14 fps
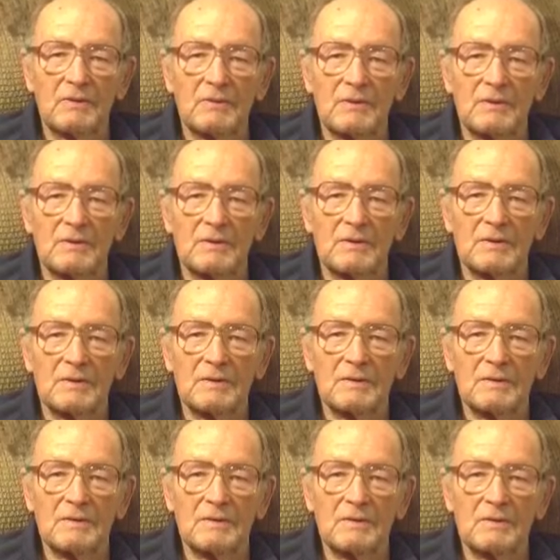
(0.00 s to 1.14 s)
we were,
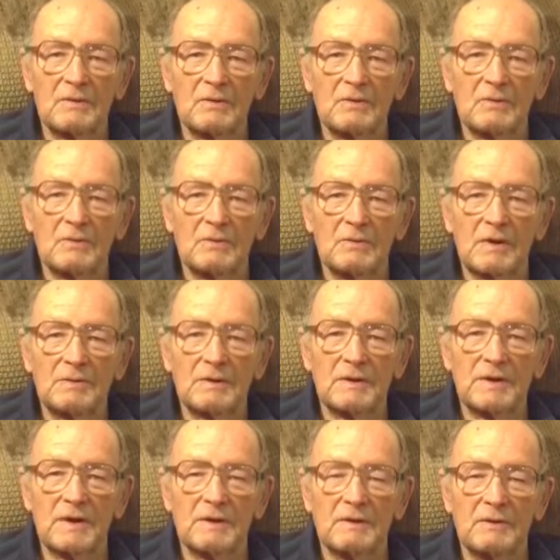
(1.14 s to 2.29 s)
maybe
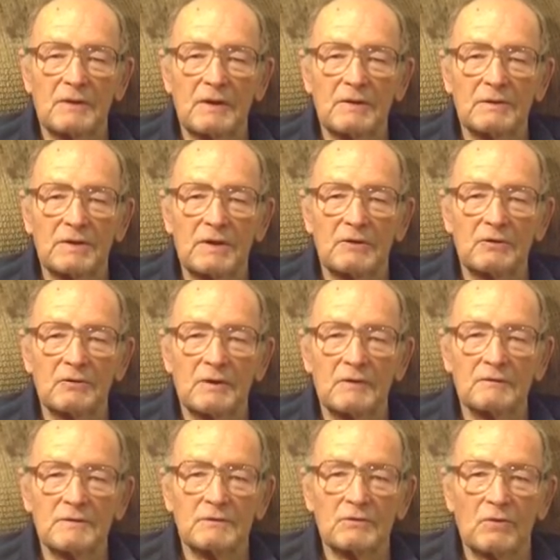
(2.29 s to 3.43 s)
again around 10 or
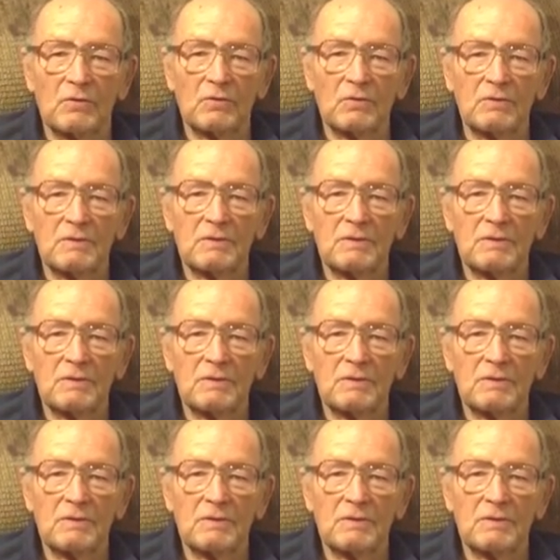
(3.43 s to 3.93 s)
12 years old.